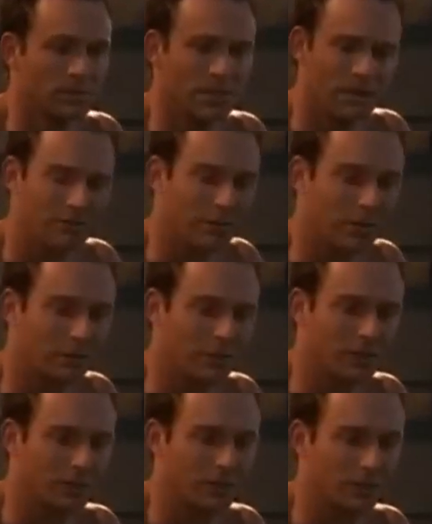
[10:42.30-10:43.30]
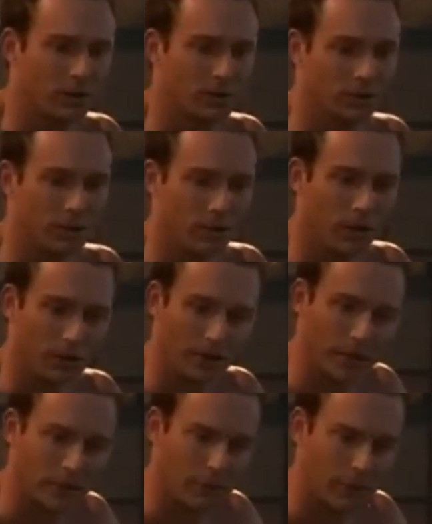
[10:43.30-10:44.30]
It's not fair because we struggled so hard
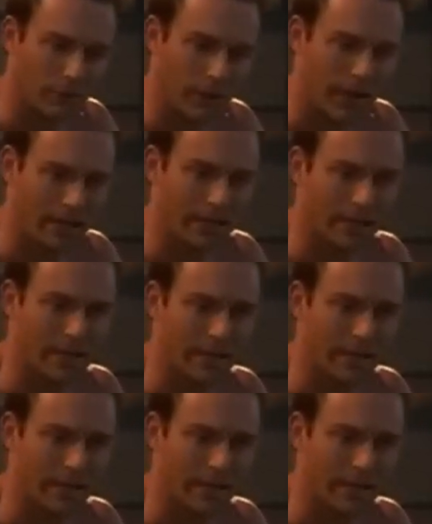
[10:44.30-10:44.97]
to get where we're at.